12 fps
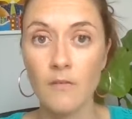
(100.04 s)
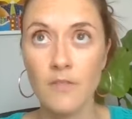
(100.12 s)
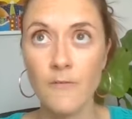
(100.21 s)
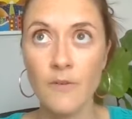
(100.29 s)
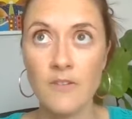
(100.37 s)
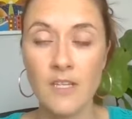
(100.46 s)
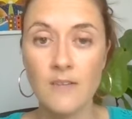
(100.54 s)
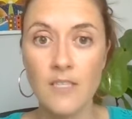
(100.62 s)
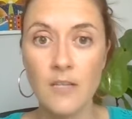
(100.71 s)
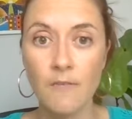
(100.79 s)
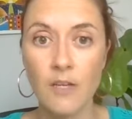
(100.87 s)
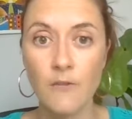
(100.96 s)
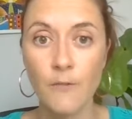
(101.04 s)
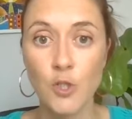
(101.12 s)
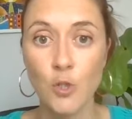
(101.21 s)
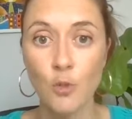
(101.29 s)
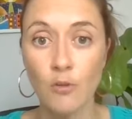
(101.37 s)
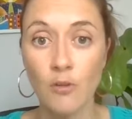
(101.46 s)
sensitivities for
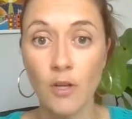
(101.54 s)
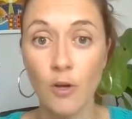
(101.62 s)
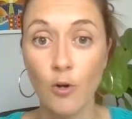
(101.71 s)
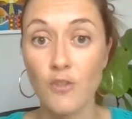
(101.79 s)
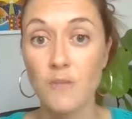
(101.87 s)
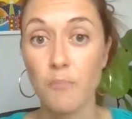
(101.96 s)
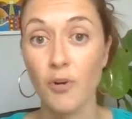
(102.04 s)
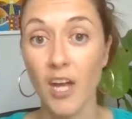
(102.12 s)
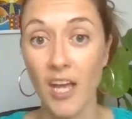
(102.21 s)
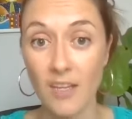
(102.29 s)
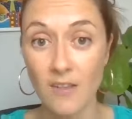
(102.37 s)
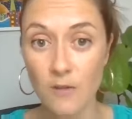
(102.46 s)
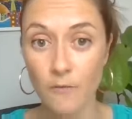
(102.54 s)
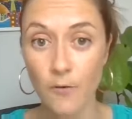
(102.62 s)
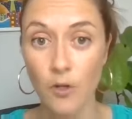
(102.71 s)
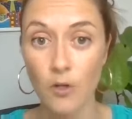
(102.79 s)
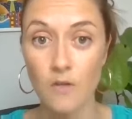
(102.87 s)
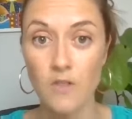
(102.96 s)
children across brands of
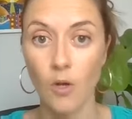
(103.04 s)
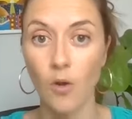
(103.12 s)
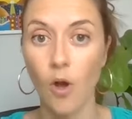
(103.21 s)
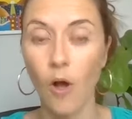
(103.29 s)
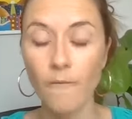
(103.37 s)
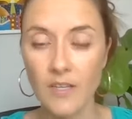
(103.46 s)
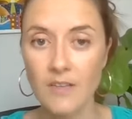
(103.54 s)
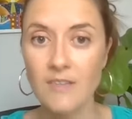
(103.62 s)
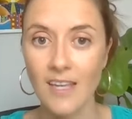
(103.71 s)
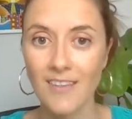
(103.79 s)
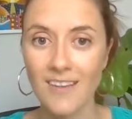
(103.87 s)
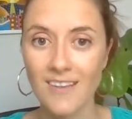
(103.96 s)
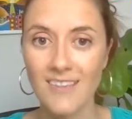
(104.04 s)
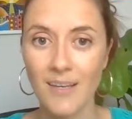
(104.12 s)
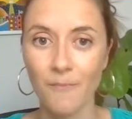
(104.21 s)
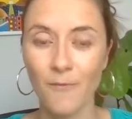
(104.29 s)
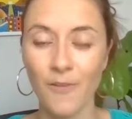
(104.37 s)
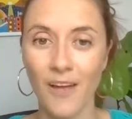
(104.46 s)
food. So obviously there's
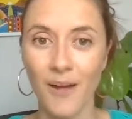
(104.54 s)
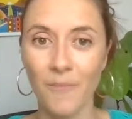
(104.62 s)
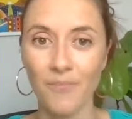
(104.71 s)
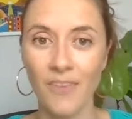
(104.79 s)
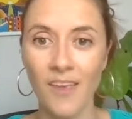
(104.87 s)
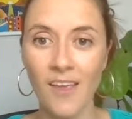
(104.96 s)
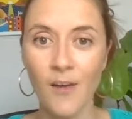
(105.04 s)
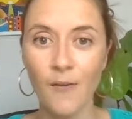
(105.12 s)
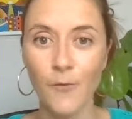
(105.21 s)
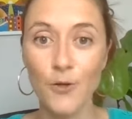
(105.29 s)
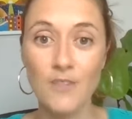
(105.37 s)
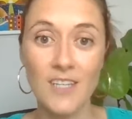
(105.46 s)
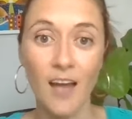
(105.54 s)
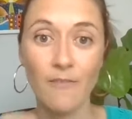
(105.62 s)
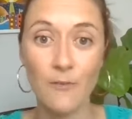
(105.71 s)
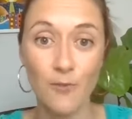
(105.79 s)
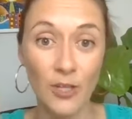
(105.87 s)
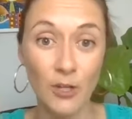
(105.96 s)
some foods that have
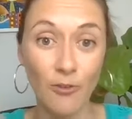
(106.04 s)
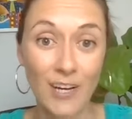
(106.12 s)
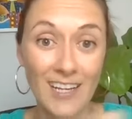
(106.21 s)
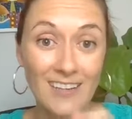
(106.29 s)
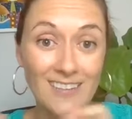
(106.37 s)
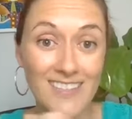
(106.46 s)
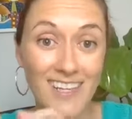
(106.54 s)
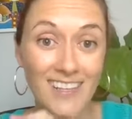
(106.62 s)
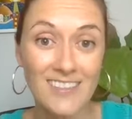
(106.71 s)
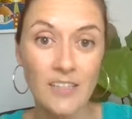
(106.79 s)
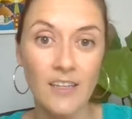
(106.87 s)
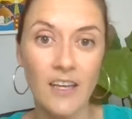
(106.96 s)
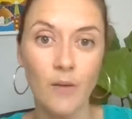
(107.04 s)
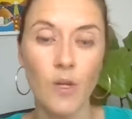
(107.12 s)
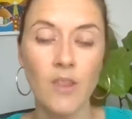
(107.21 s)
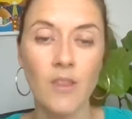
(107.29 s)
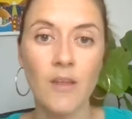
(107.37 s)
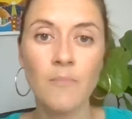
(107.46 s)
different ingredients tucked in there
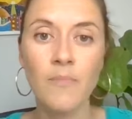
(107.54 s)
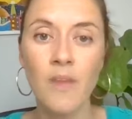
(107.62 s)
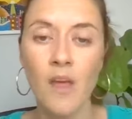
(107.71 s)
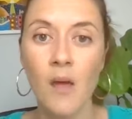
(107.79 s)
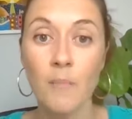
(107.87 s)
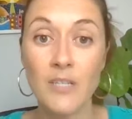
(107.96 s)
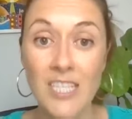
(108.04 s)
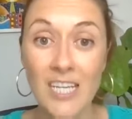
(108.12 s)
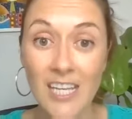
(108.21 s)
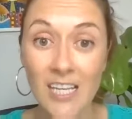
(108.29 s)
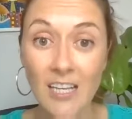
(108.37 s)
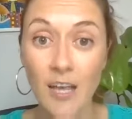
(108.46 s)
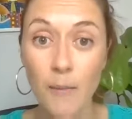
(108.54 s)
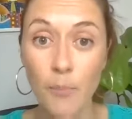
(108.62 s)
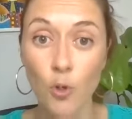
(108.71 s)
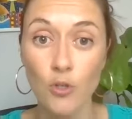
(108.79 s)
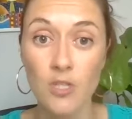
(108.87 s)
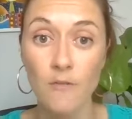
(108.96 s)
with them, particularly
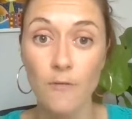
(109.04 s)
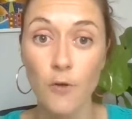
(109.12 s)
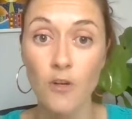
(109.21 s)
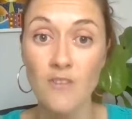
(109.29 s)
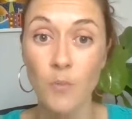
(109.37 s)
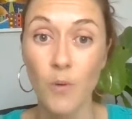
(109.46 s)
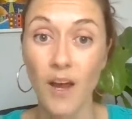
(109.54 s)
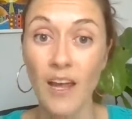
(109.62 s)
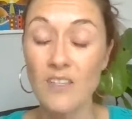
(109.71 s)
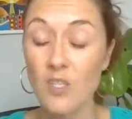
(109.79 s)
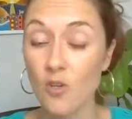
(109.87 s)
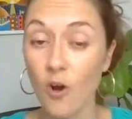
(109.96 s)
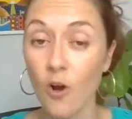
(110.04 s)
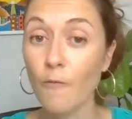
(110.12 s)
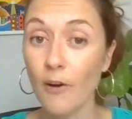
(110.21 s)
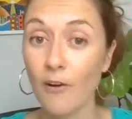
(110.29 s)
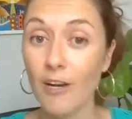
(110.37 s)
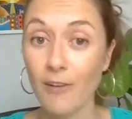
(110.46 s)
imported foods where it's not
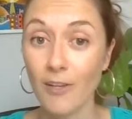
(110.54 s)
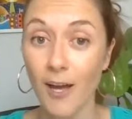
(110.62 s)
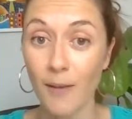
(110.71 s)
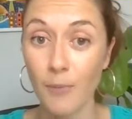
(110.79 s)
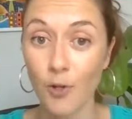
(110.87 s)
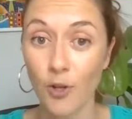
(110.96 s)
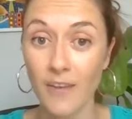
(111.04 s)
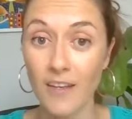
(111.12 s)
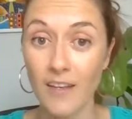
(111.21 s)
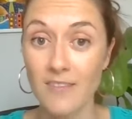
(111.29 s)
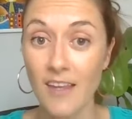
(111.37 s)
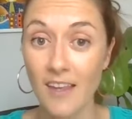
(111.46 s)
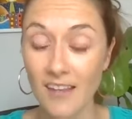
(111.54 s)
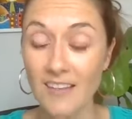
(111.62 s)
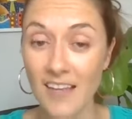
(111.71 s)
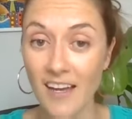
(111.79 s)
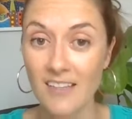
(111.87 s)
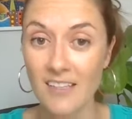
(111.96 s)
very reliable on the
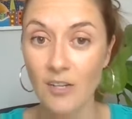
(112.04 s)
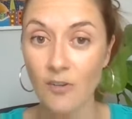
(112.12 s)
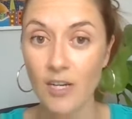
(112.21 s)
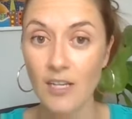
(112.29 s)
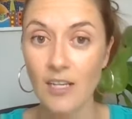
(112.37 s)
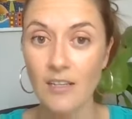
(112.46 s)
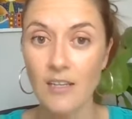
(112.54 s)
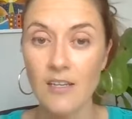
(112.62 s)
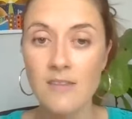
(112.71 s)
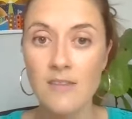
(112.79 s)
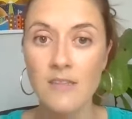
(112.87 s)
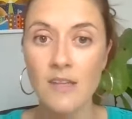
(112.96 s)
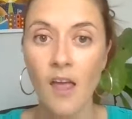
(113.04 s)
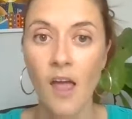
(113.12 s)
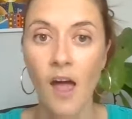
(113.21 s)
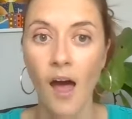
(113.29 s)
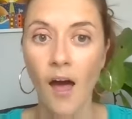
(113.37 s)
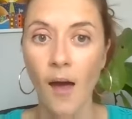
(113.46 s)
exact ingredient list.
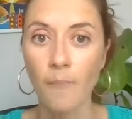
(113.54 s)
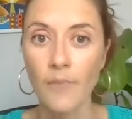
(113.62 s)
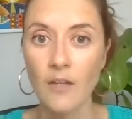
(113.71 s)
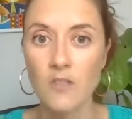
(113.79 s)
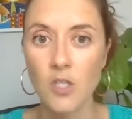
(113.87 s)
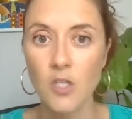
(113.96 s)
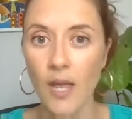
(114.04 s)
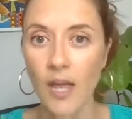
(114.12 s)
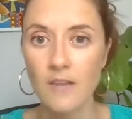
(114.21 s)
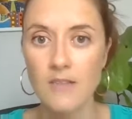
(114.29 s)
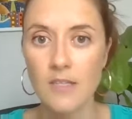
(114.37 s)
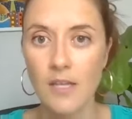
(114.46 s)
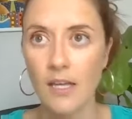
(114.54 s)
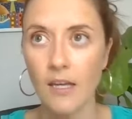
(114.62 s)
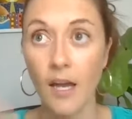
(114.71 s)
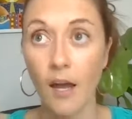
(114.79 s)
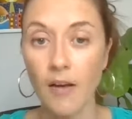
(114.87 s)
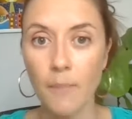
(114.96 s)
And so hence like a
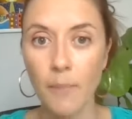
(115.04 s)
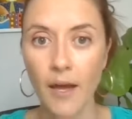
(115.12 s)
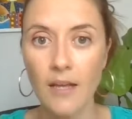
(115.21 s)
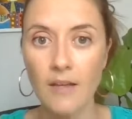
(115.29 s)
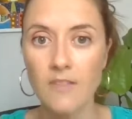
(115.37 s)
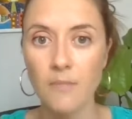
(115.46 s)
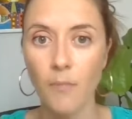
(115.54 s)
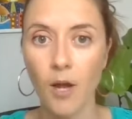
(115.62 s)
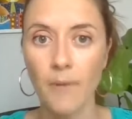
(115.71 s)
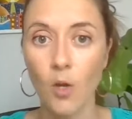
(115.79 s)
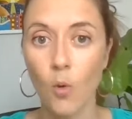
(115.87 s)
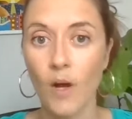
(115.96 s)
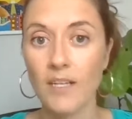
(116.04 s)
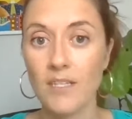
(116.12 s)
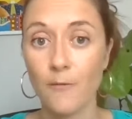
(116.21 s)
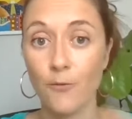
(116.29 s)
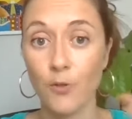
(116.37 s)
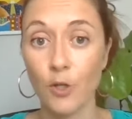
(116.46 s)
curry paste might be quite
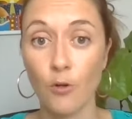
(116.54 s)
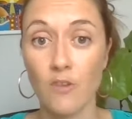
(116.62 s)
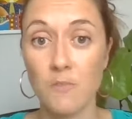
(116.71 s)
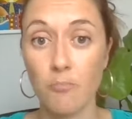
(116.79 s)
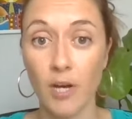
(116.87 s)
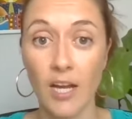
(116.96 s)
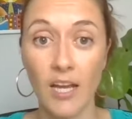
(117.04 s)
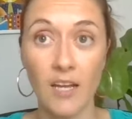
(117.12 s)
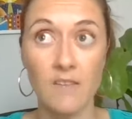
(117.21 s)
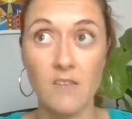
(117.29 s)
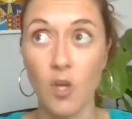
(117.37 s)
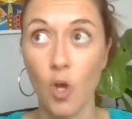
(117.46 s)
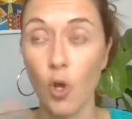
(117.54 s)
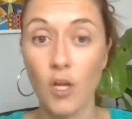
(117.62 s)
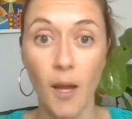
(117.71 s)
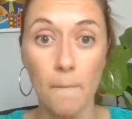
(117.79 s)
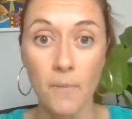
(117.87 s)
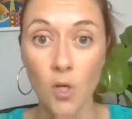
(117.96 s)
different across brands,
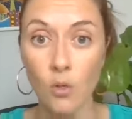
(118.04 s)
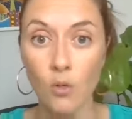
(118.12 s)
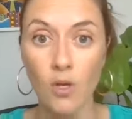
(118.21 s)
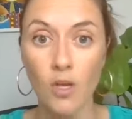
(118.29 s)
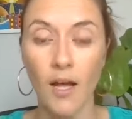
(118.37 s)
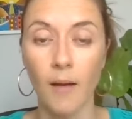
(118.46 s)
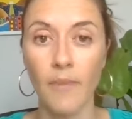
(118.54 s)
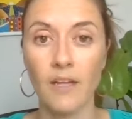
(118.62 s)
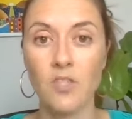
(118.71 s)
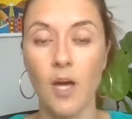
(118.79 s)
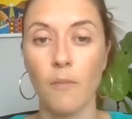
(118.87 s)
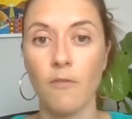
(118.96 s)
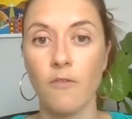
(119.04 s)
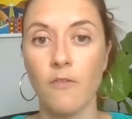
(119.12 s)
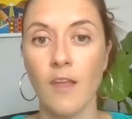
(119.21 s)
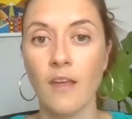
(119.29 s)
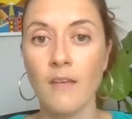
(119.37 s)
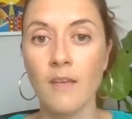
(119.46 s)
coconut milk, that type of
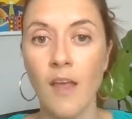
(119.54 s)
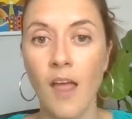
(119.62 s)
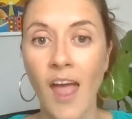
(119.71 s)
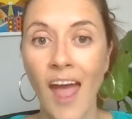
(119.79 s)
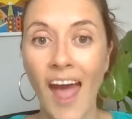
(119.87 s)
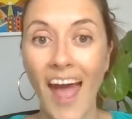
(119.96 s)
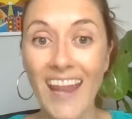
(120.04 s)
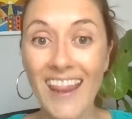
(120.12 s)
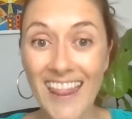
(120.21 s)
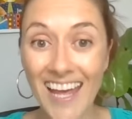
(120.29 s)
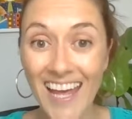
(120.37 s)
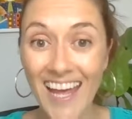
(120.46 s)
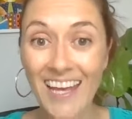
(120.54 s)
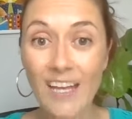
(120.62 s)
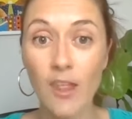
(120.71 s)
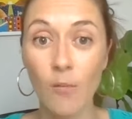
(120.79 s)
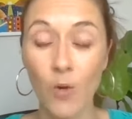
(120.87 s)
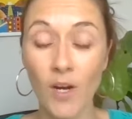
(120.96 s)
thing. And then
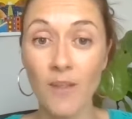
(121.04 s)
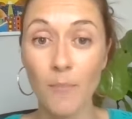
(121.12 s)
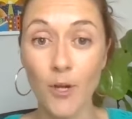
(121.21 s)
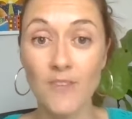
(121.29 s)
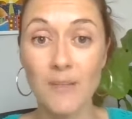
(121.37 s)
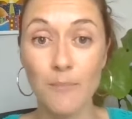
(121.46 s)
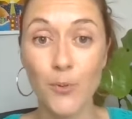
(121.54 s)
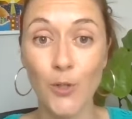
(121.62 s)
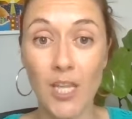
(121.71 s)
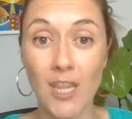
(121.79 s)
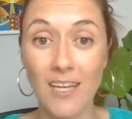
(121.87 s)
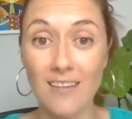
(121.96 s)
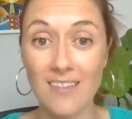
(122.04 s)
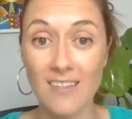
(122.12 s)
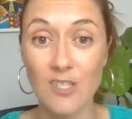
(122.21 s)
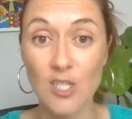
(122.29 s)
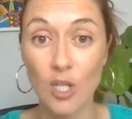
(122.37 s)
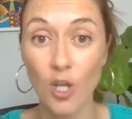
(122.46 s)
one of the most important things
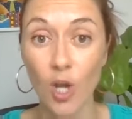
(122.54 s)
is to